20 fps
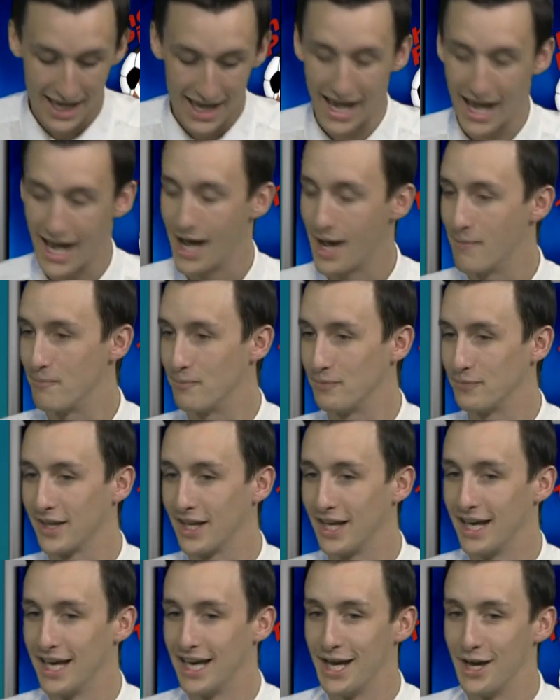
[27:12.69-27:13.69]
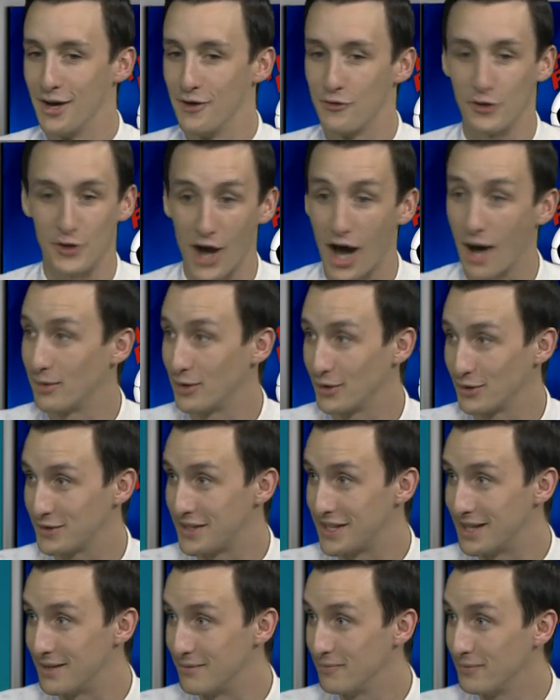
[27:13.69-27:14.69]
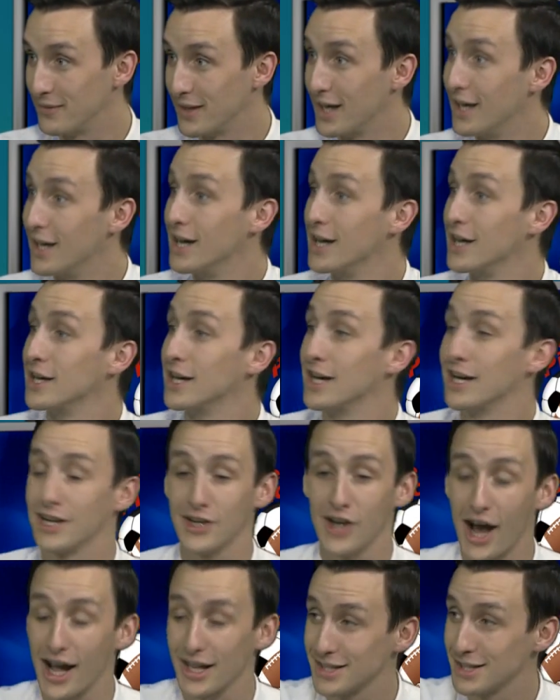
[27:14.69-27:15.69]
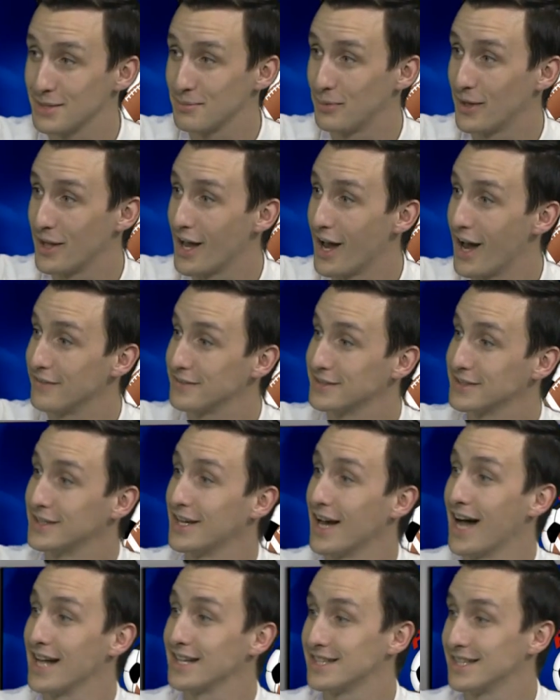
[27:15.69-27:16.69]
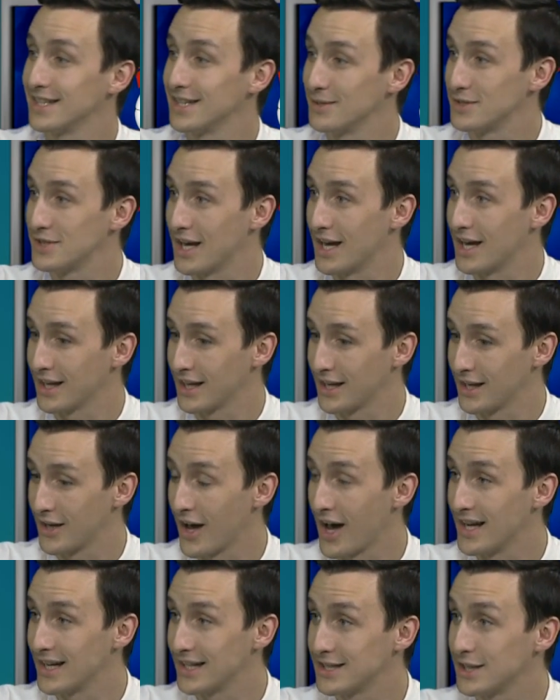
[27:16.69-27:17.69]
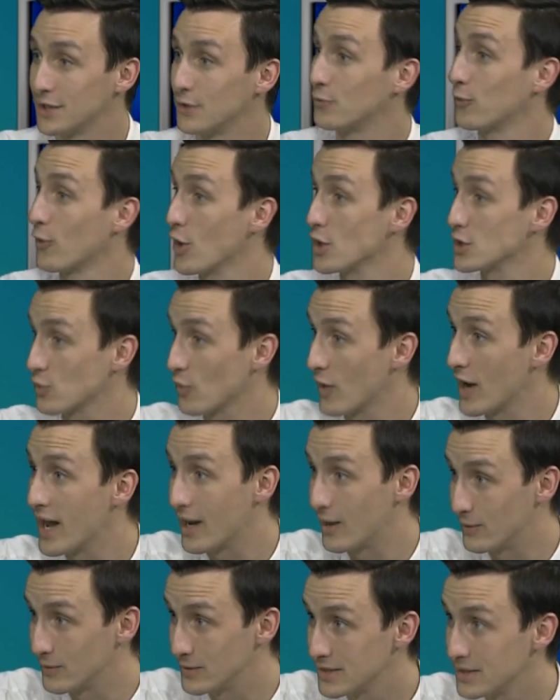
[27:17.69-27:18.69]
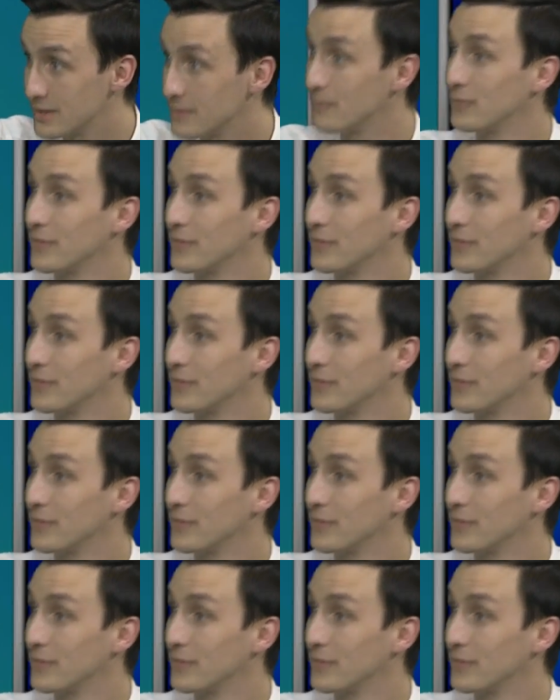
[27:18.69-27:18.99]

Um, phenomenal team. Yeah got to the playoffs, got to the uh, got to the first round. Yep.